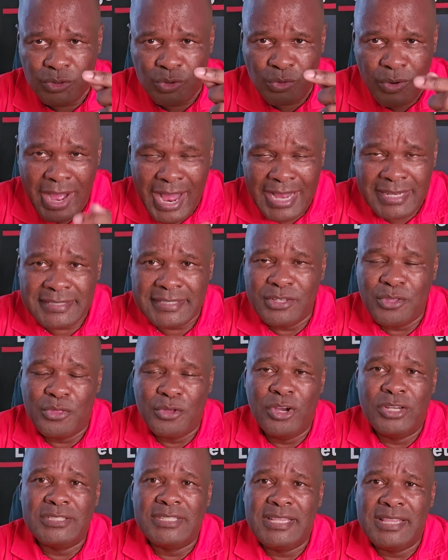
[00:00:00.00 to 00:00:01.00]
to ask
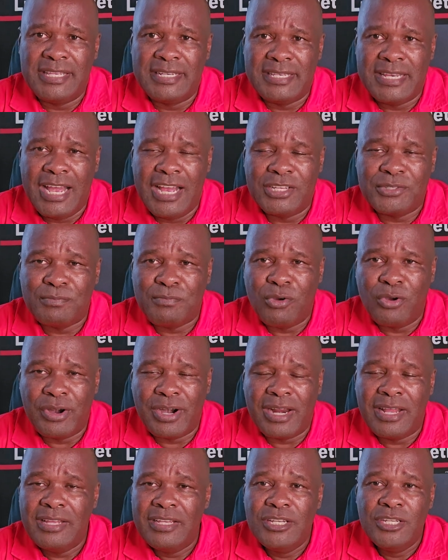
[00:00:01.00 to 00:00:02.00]
those in the
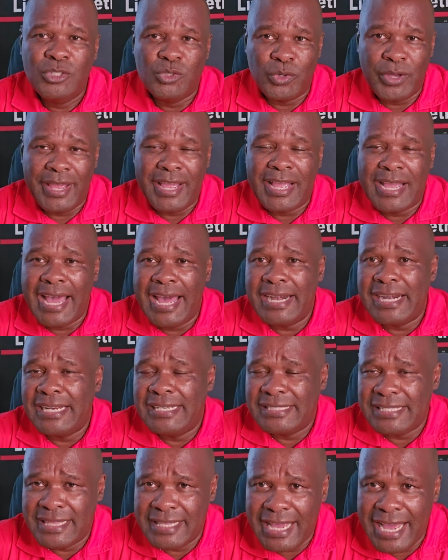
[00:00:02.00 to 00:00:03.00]
diaspora to
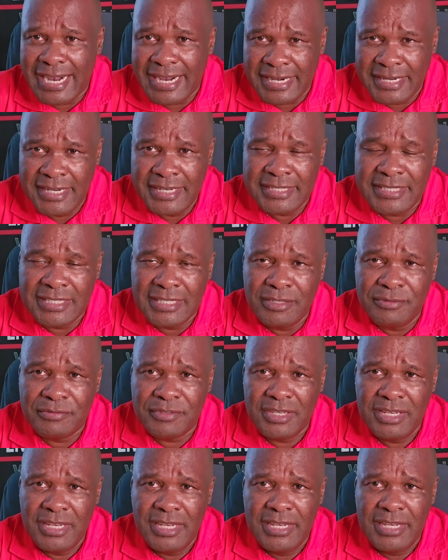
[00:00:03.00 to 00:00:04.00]
encourage their
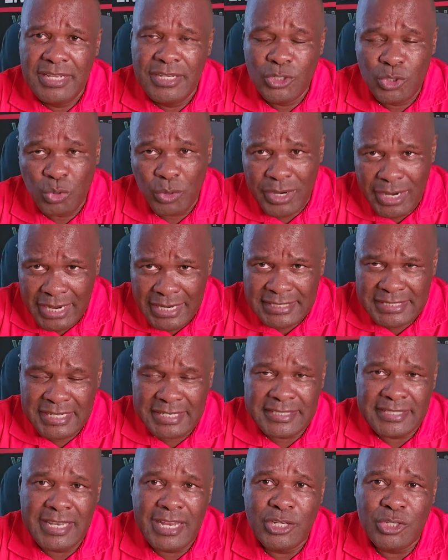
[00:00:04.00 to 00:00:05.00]
relatives to
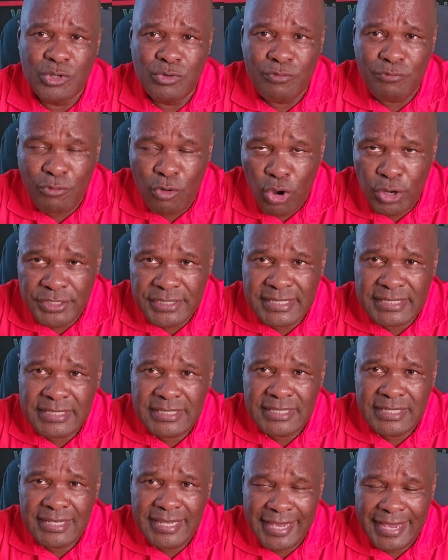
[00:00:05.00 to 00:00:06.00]
register to vote
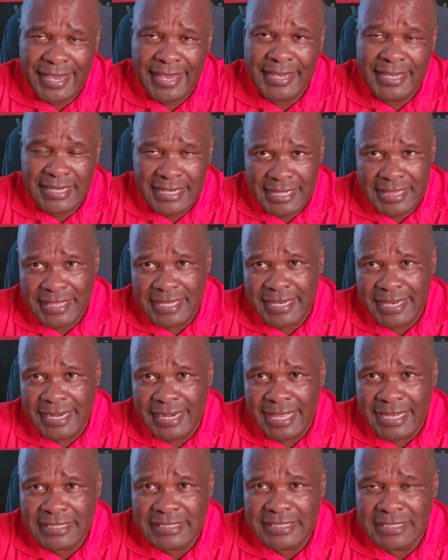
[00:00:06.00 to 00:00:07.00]
uh, in the
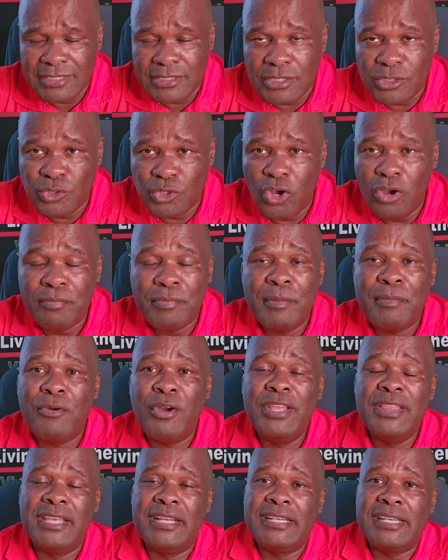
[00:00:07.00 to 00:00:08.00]
elections. So
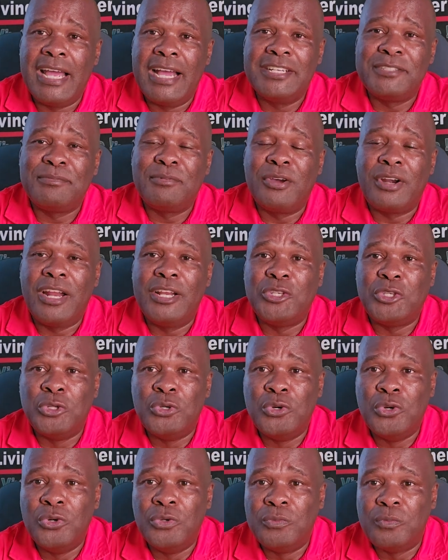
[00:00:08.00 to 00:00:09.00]
people in the diaspora
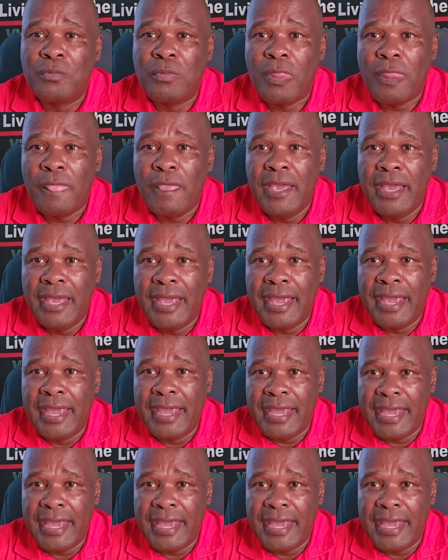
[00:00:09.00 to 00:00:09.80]
do uh,